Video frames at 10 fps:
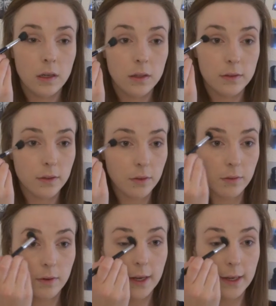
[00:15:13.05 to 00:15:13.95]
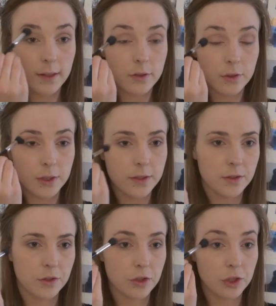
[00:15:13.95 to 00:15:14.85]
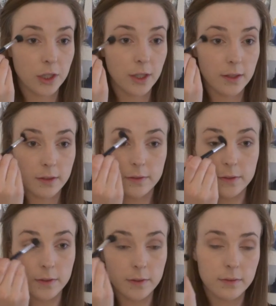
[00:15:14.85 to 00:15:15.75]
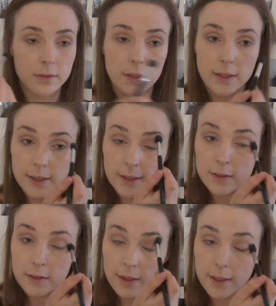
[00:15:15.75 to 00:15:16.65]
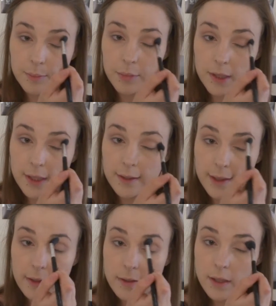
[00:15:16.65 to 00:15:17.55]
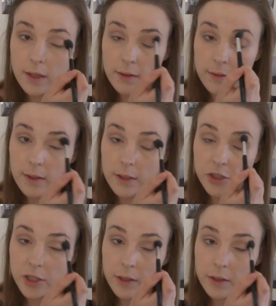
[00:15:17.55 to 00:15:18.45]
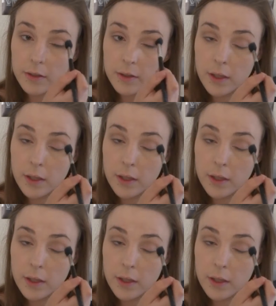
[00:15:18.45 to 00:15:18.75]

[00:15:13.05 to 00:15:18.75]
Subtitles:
It's a great transition shade if you need to like blend out a darker eyeshadow,